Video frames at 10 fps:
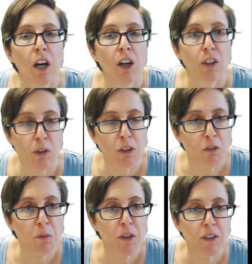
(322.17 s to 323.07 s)
So as I
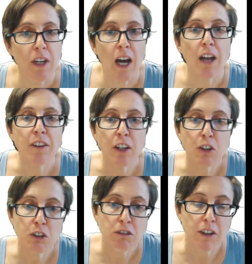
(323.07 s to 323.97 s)
pointed out, as that
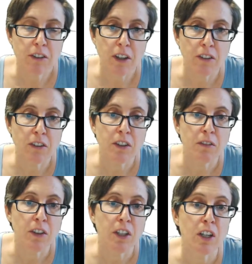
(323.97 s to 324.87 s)
contrast
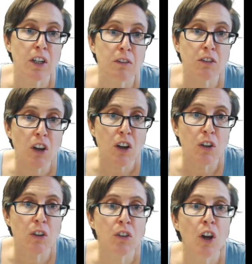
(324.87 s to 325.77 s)
sensitivity curve
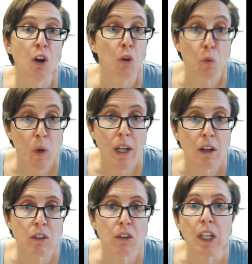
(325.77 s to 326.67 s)
shows, we
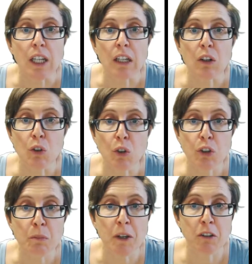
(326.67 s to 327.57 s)
don't see all
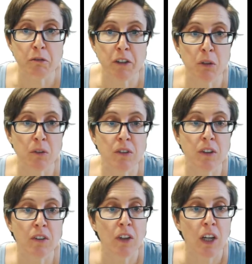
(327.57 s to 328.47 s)
spatial
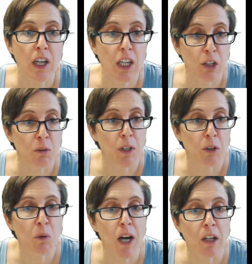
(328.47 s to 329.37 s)
frequencies equally
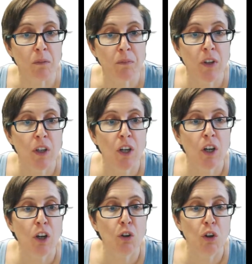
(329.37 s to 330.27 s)
well.
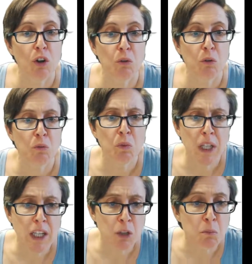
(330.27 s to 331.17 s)
We
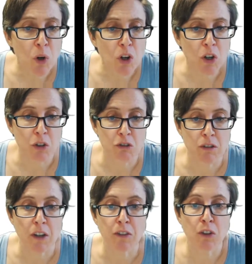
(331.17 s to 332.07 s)
need more
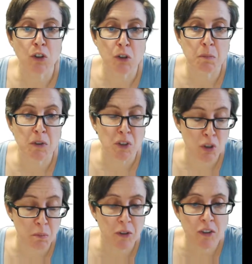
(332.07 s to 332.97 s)
contrast in order
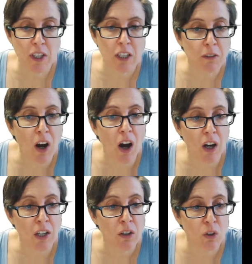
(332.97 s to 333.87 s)
to perceive
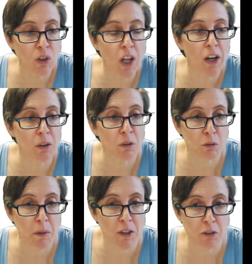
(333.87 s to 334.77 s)
high or low
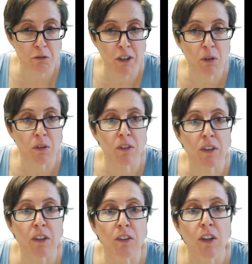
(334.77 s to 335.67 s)
spatial
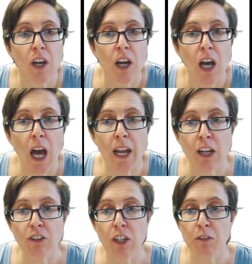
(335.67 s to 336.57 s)
frequencies. And
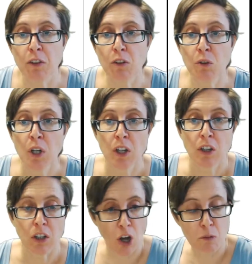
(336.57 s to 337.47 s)
actually, if you
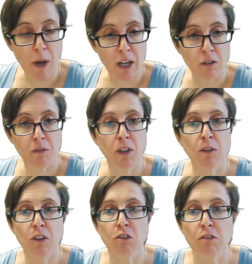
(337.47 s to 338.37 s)
go back and view
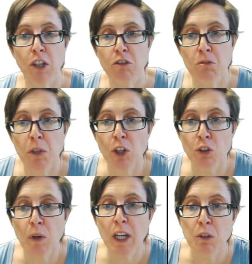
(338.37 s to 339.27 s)
this screen from a long
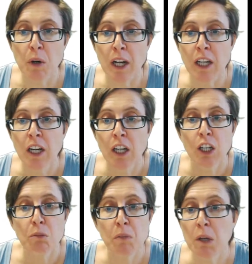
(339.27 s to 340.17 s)
way away,
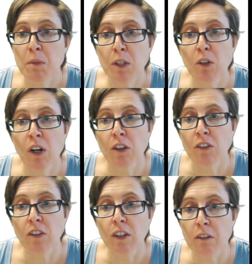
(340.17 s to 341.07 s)
maybe you can't
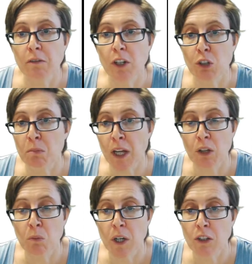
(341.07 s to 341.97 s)
see the fine black
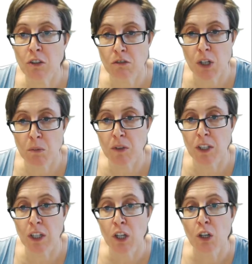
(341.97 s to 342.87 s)
and white stripes
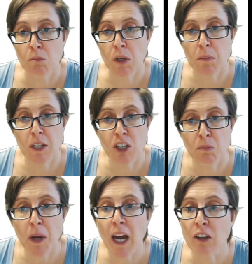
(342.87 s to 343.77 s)
here. Maybe this
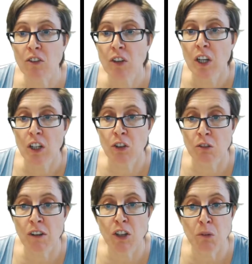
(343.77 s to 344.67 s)
patch is
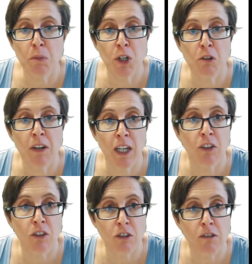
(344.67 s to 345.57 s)
already blurring
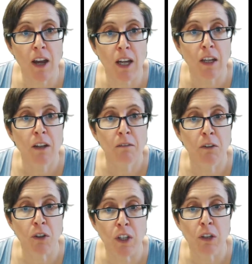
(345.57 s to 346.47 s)
into grey
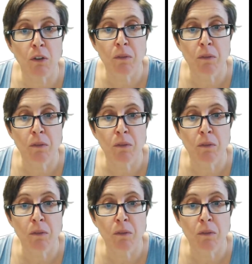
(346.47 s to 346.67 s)
for you.